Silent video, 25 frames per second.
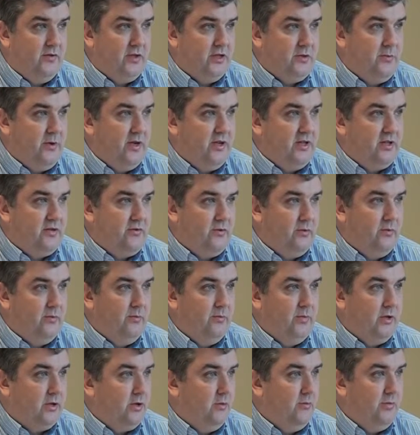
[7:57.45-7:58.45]
space from
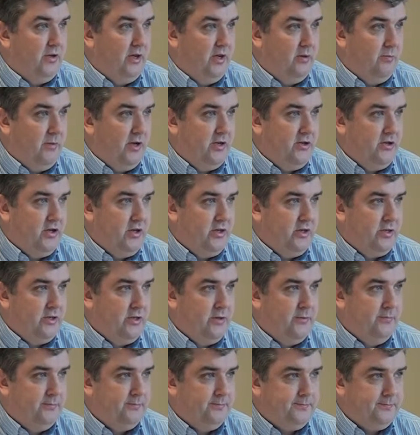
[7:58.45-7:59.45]
a company in
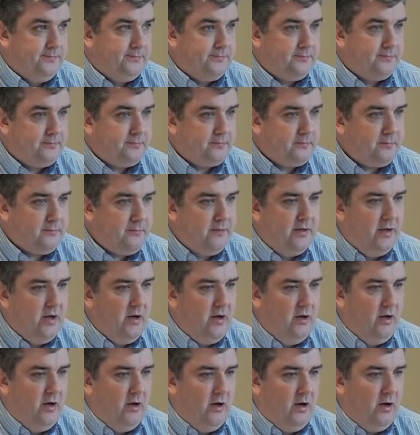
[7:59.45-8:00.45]
Manchester.
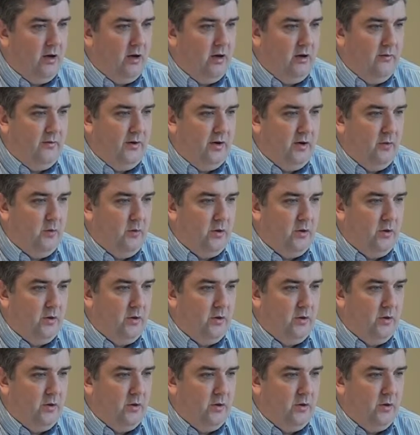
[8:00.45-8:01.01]
All of our